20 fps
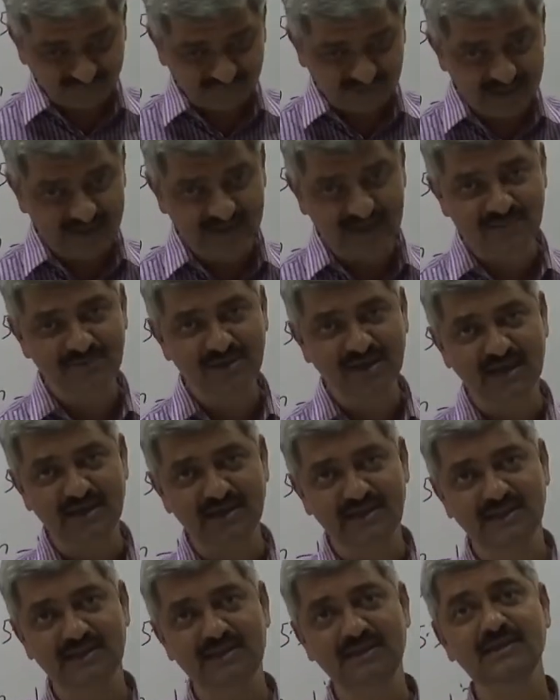it can be
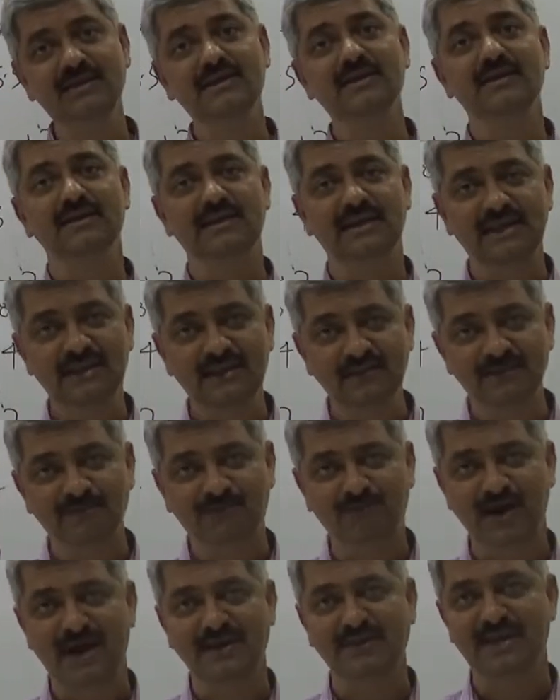containing
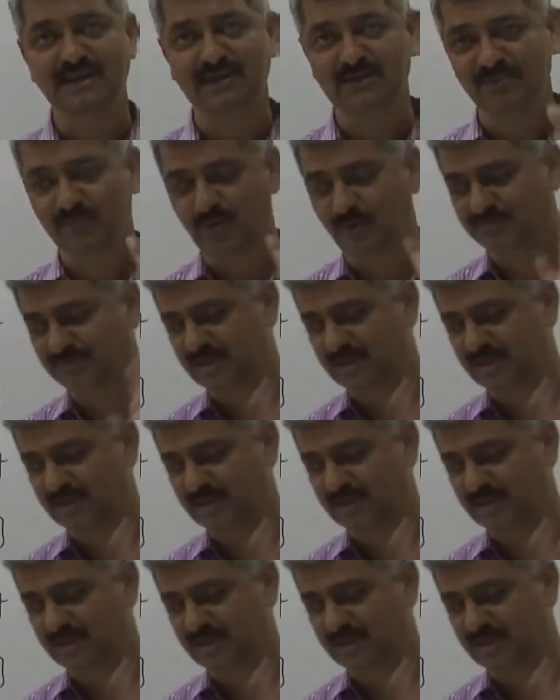infinite number of